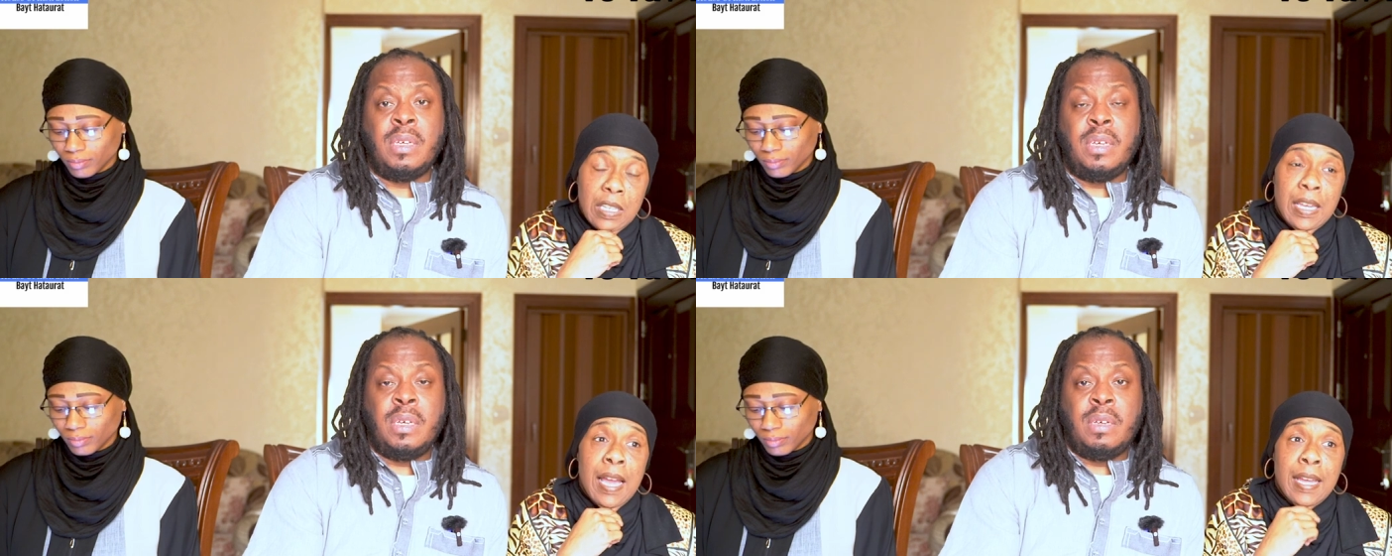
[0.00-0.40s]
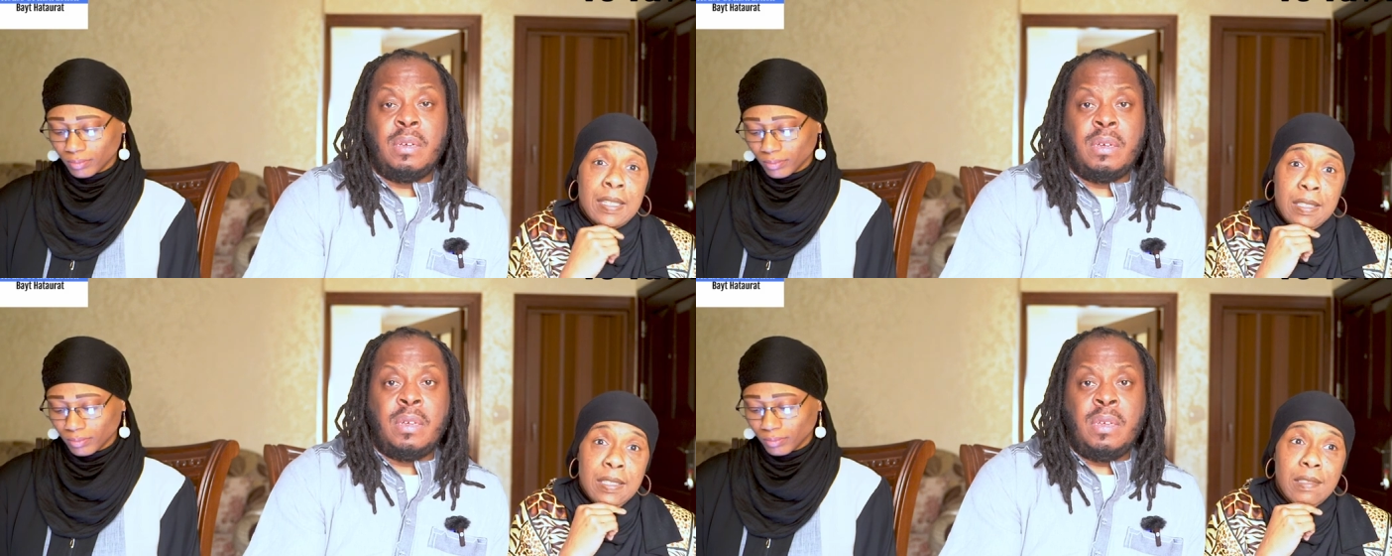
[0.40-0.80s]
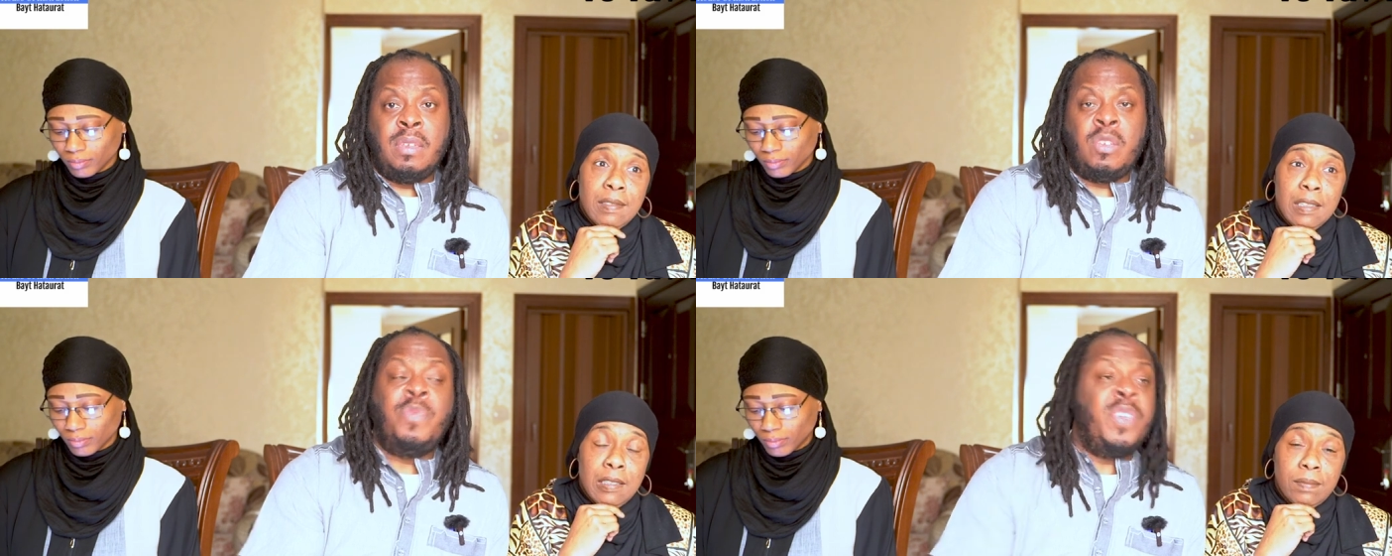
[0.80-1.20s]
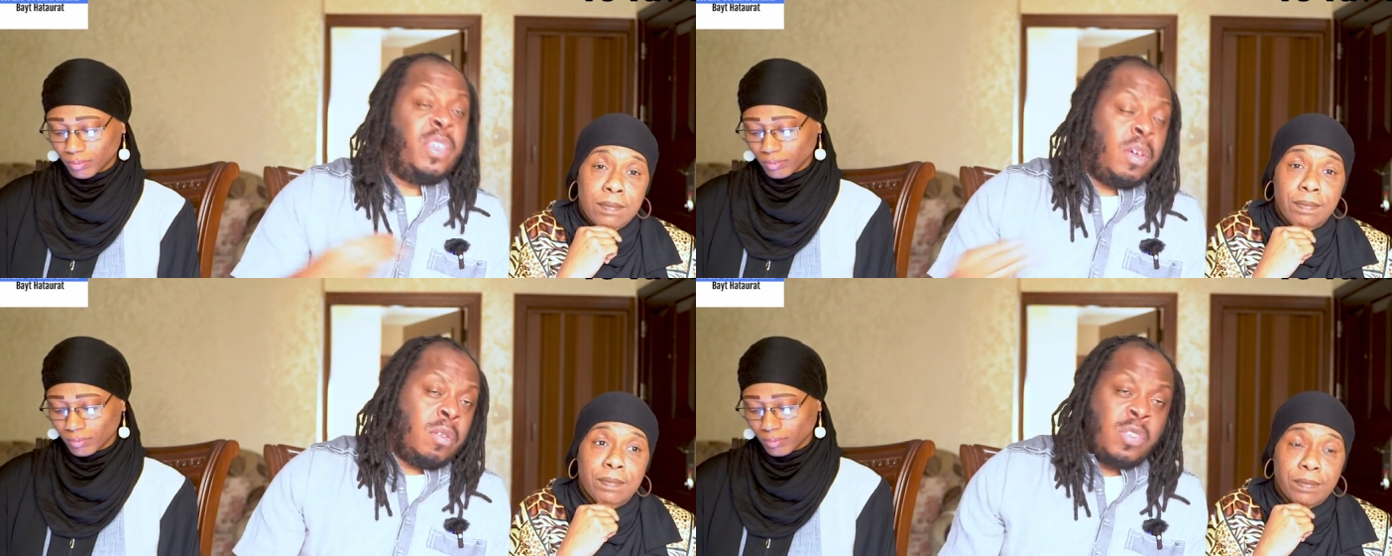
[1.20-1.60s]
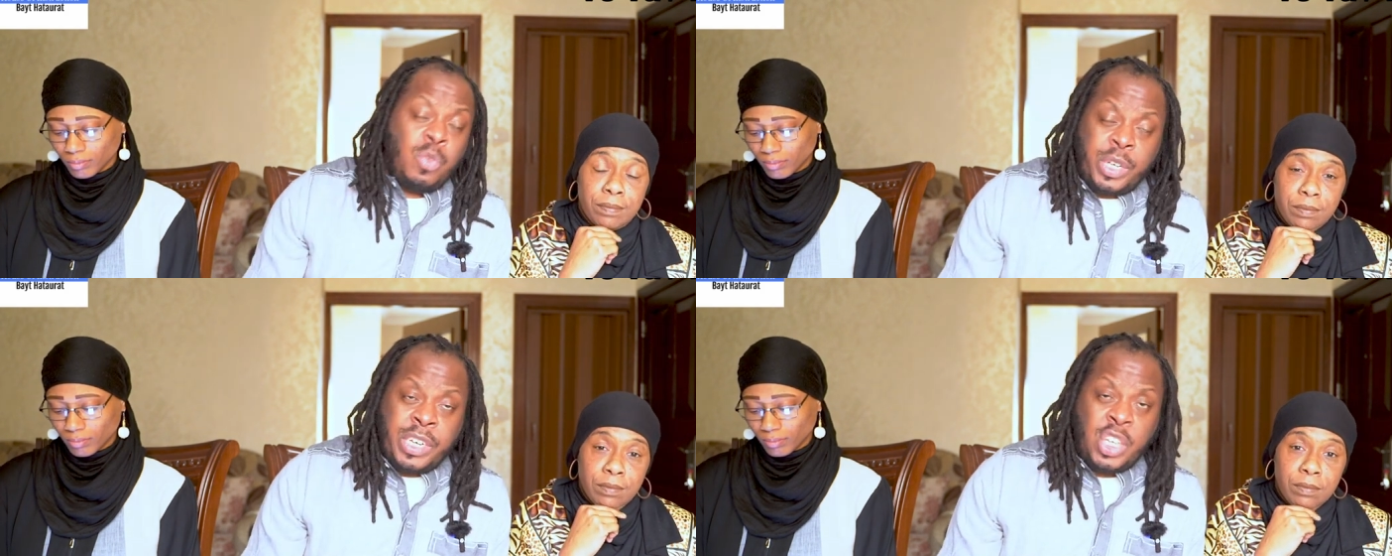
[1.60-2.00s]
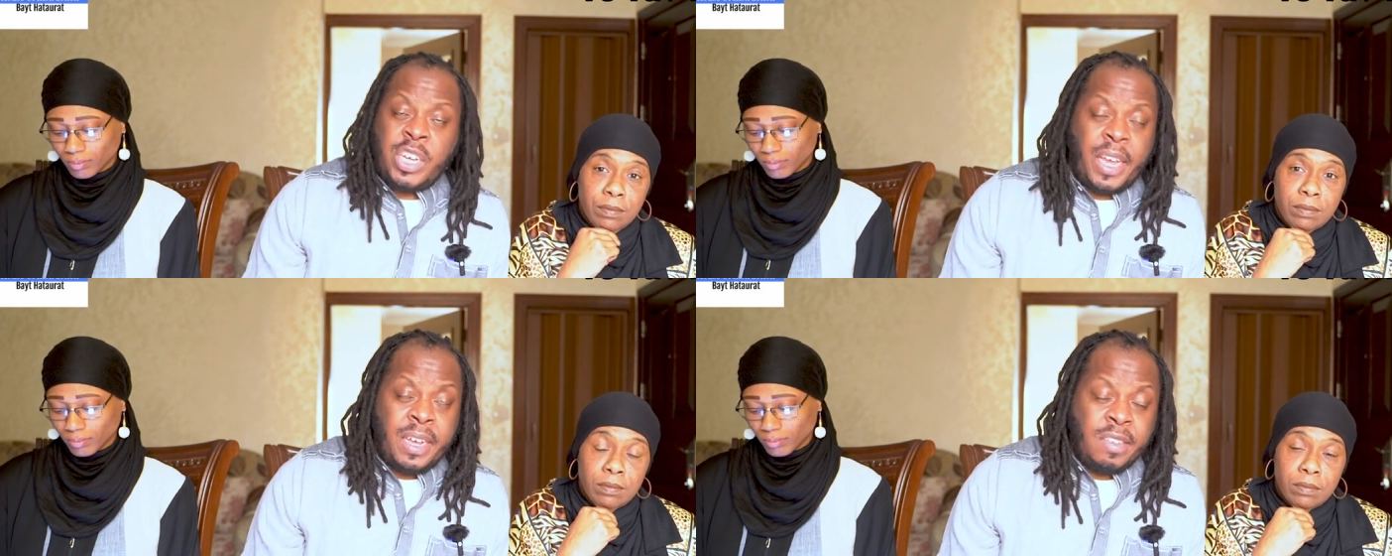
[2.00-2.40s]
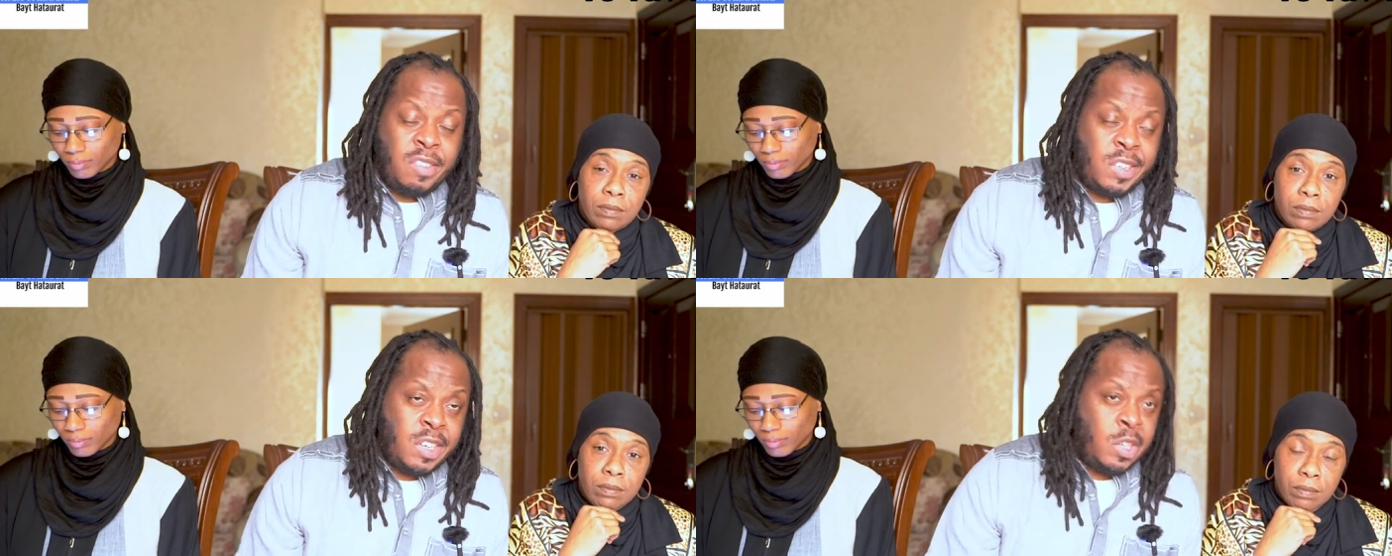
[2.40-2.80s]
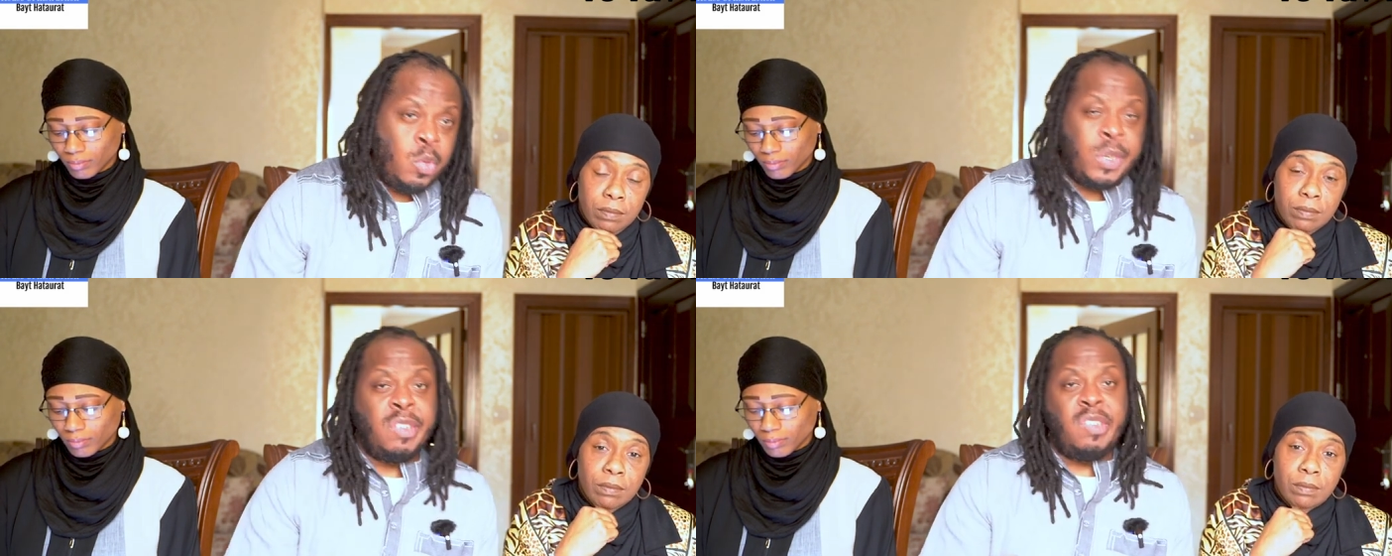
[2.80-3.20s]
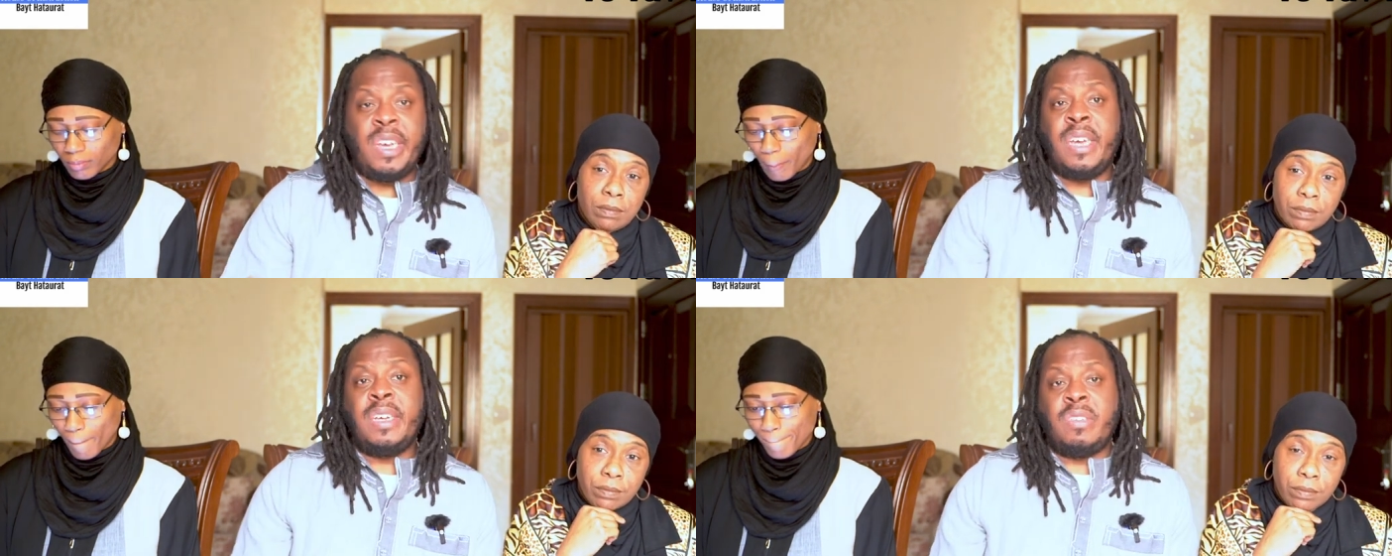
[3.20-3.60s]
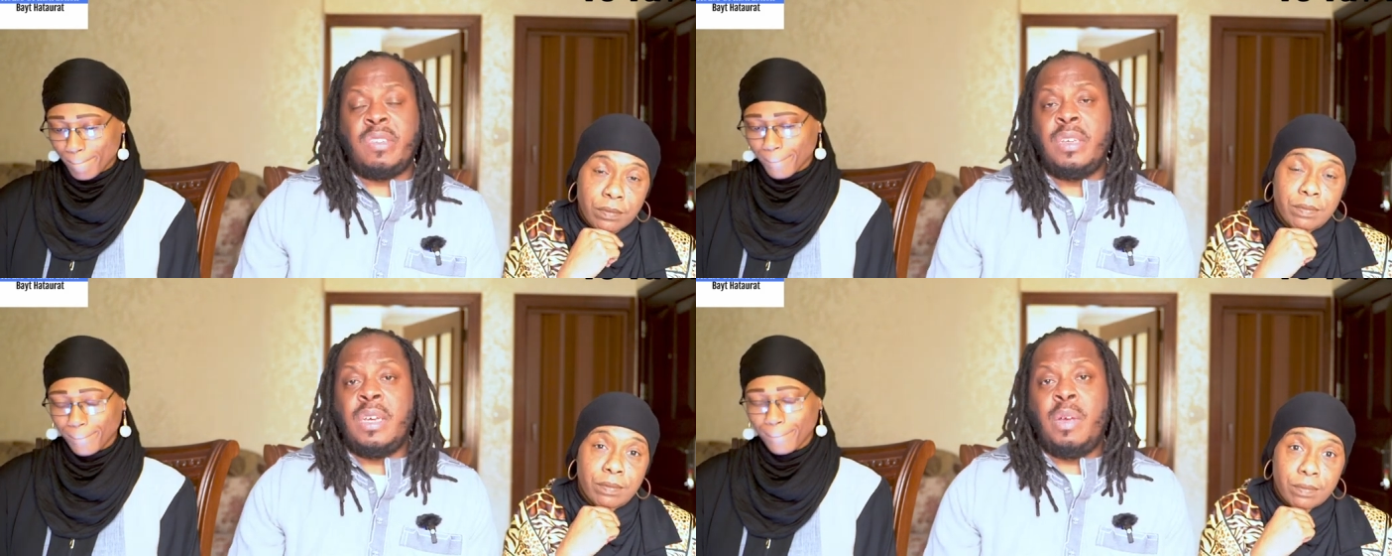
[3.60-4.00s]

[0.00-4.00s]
Speaker 1: Yes. So for those who want to change, you can change.